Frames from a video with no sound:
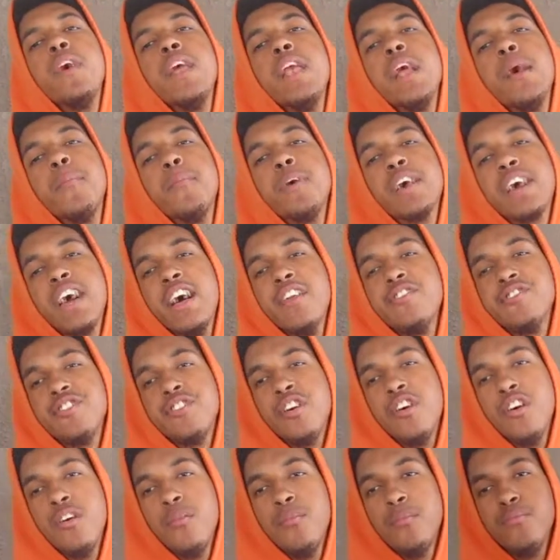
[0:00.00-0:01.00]
I'm gonna catch
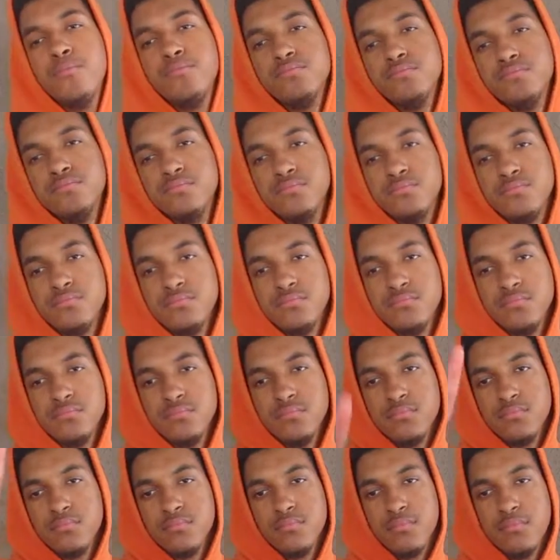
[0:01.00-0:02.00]
y'all.
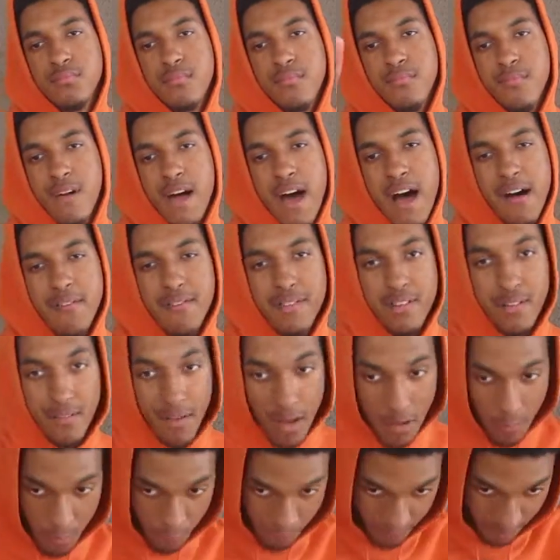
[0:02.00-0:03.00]
Have
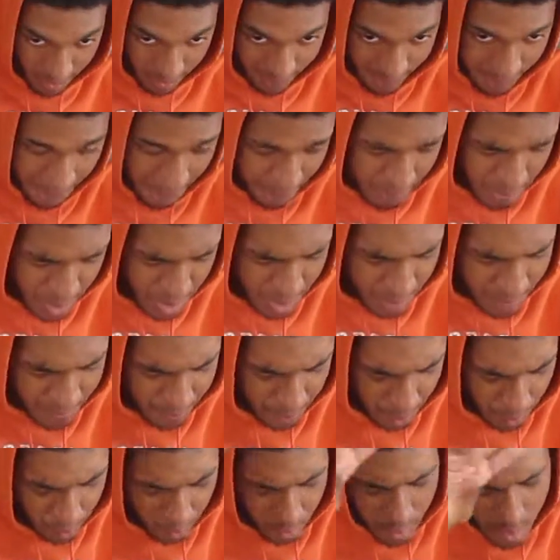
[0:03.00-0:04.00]
a, a
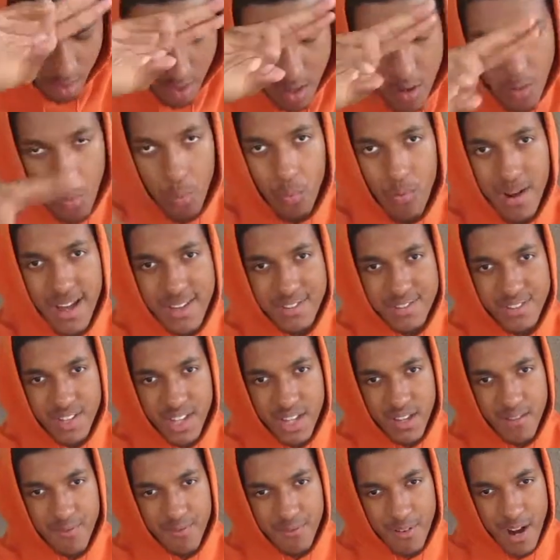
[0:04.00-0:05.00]
beautiful rest of
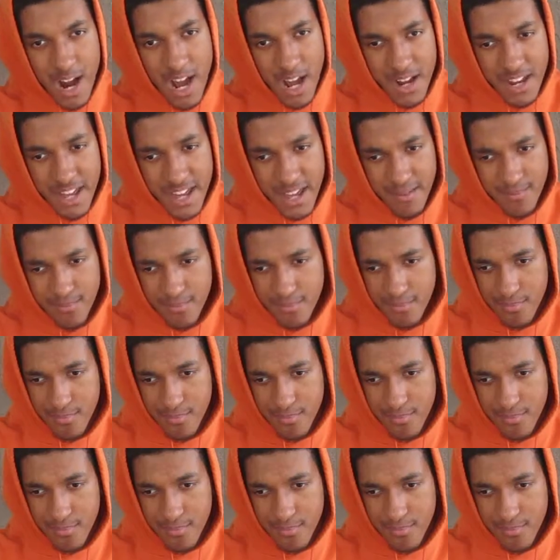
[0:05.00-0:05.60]
your Friday.